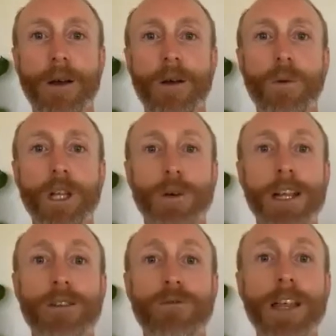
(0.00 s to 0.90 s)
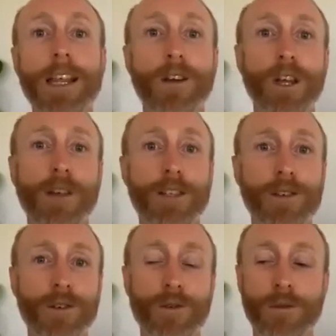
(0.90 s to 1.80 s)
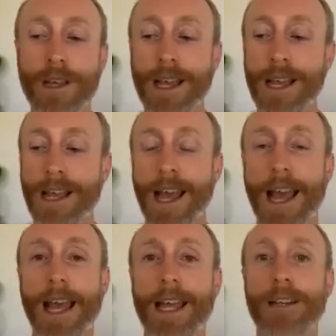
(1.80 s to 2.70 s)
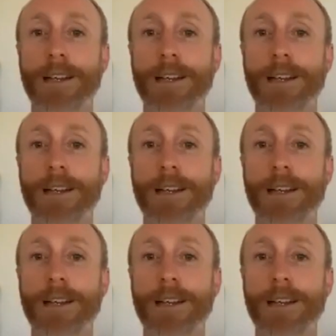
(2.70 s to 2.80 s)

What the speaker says: What do I need to relearn, redo, and